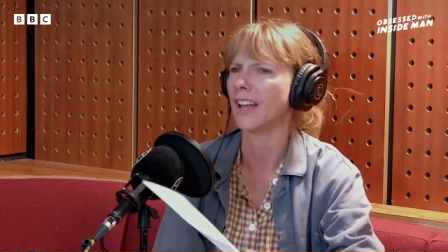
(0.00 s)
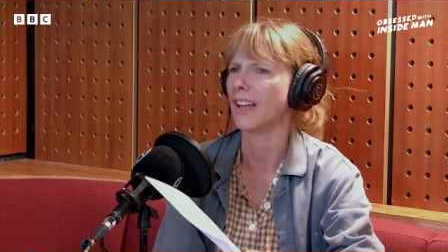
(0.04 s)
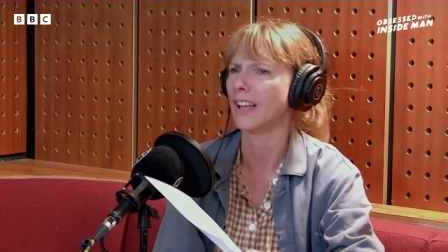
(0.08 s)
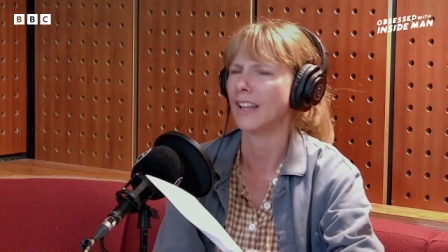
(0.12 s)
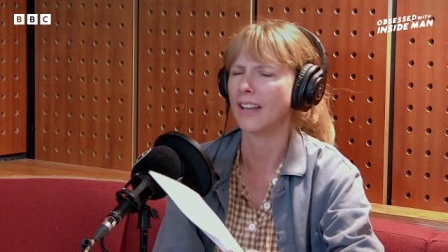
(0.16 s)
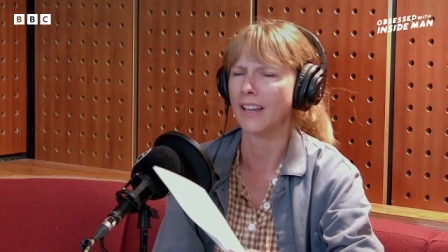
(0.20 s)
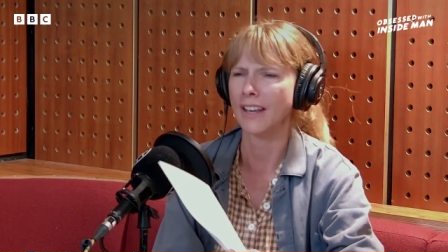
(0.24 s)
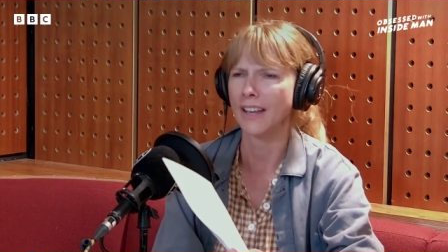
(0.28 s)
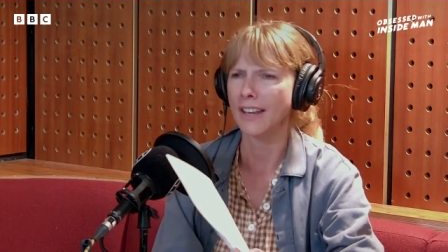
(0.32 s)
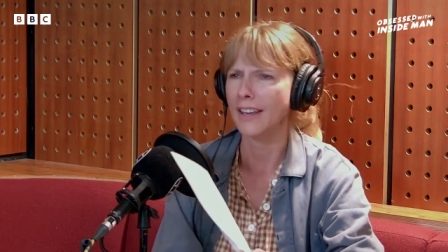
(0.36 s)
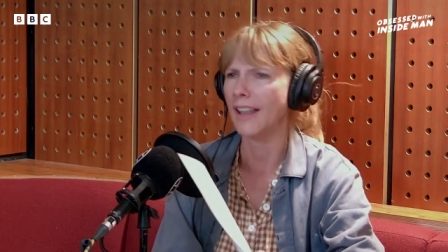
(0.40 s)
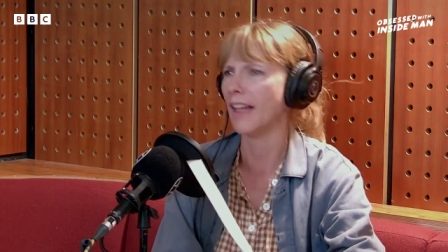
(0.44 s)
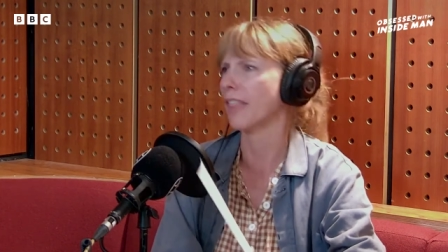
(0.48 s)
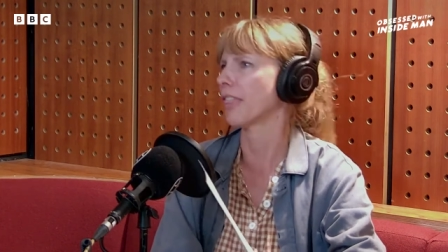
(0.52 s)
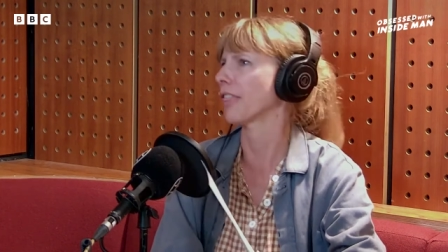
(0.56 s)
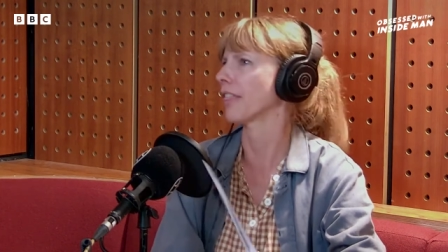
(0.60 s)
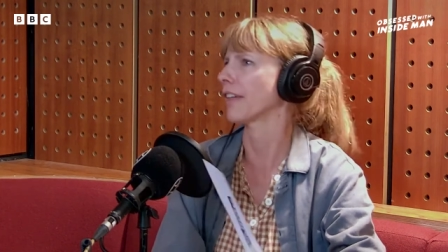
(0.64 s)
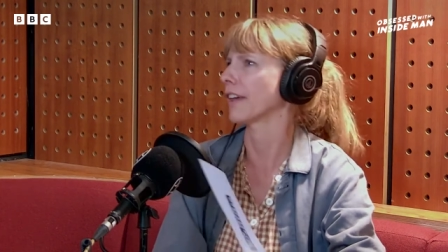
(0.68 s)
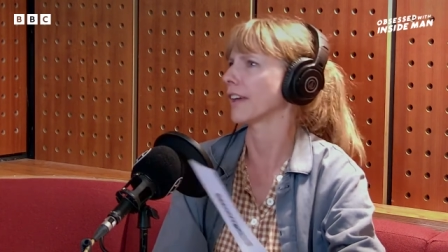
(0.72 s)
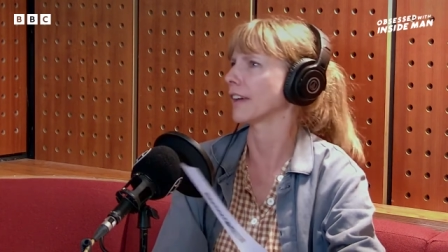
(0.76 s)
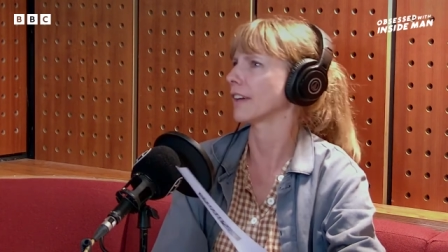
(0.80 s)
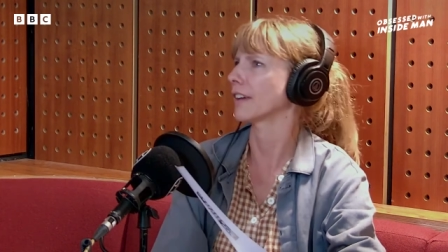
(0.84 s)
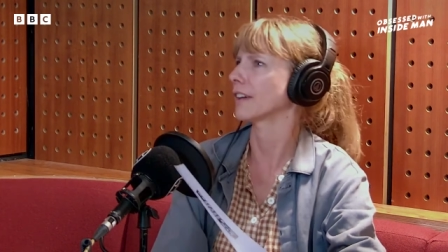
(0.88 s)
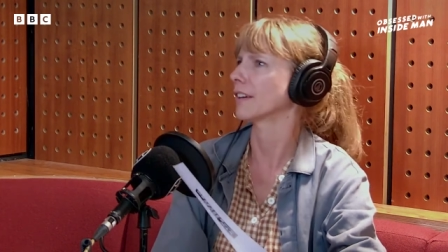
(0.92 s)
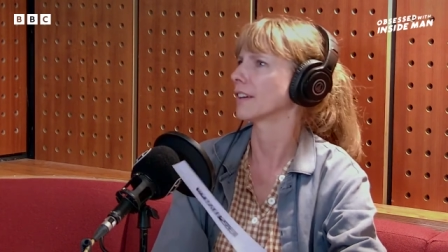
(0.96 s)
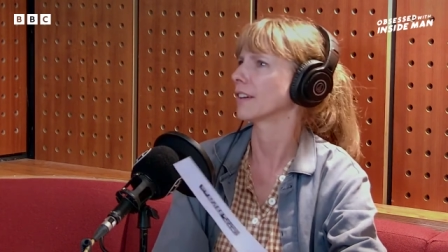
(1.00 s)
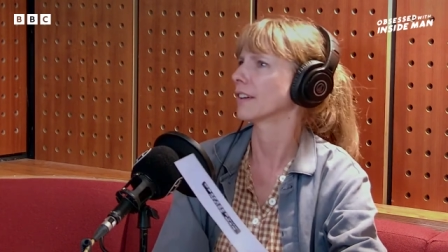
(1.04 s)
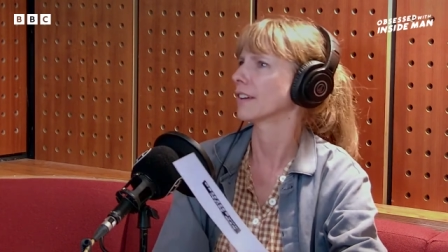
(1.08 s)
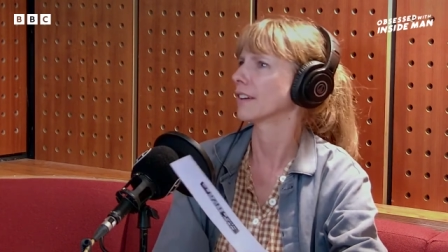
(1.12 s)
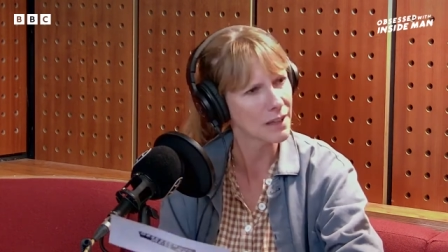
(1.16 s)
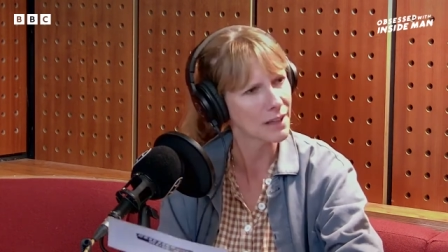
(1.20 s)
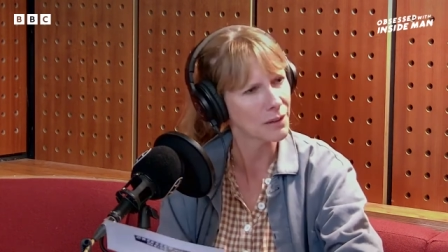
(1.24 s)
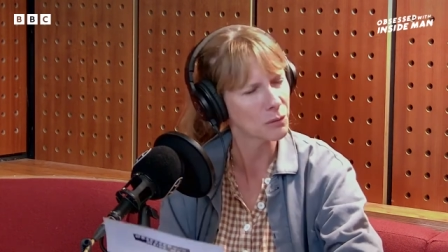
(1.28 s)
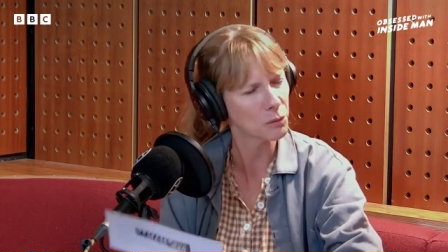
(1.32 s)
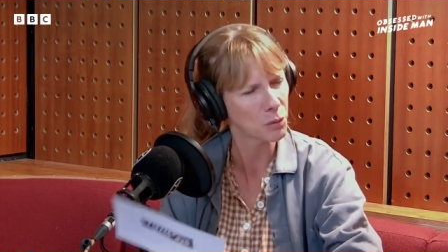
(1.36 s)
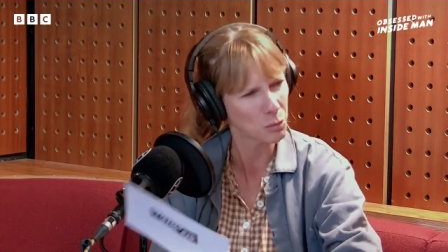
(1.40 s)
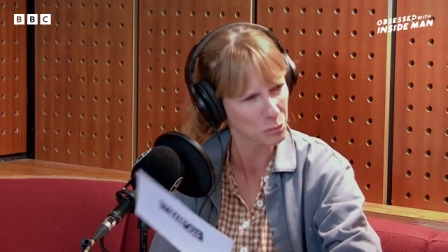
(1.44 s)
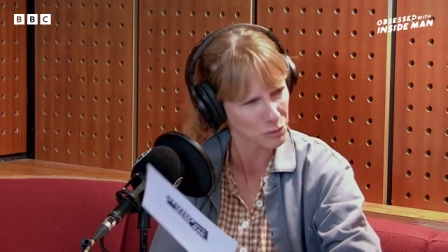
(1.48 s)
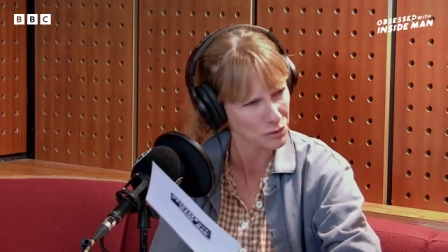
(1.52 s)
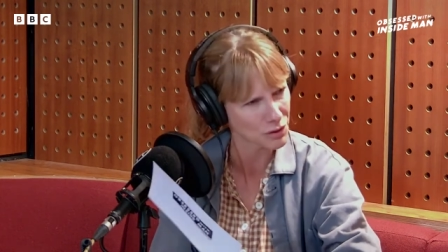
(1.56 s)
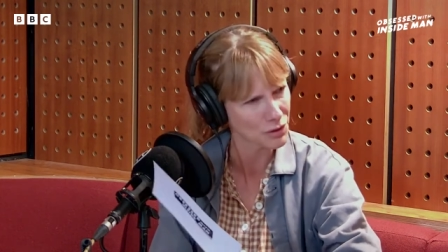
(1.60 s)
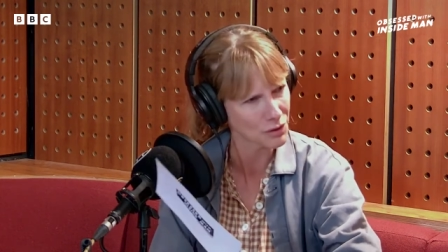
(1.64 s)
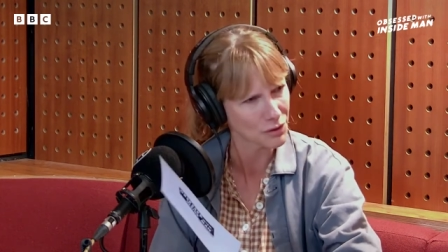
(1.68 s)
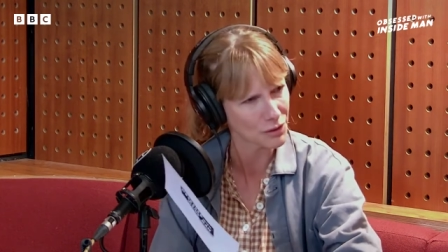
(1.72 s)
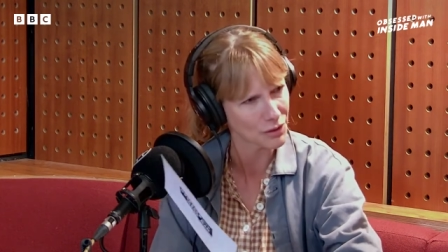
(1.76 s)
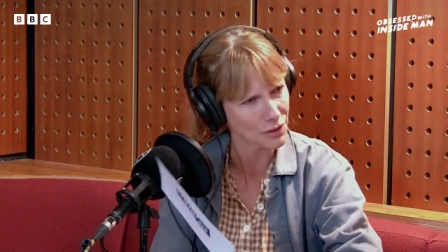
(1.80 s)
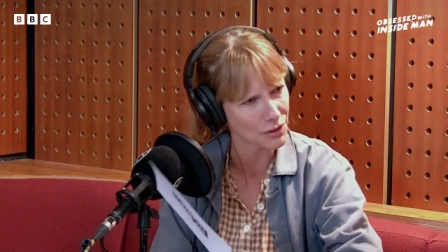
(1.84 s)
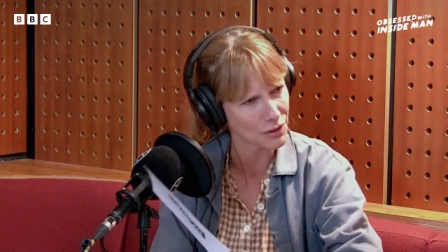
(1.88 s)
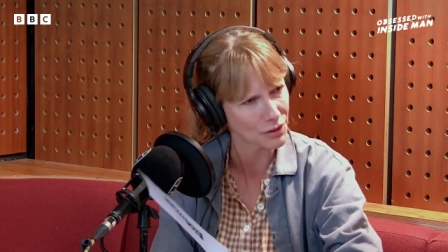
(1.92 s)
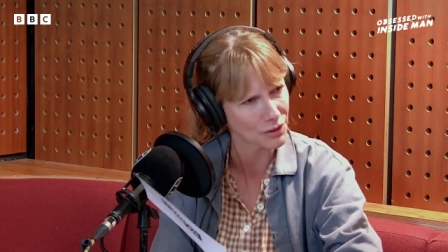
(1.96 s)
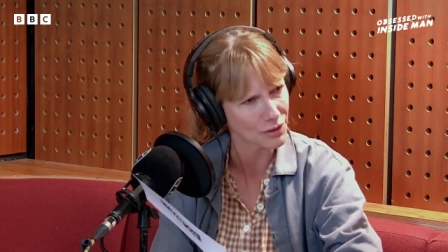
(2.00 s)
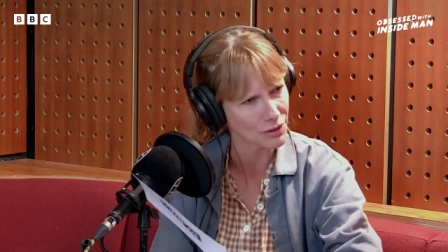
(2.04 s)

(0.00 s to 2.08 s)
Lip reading: Nothing. What would you do?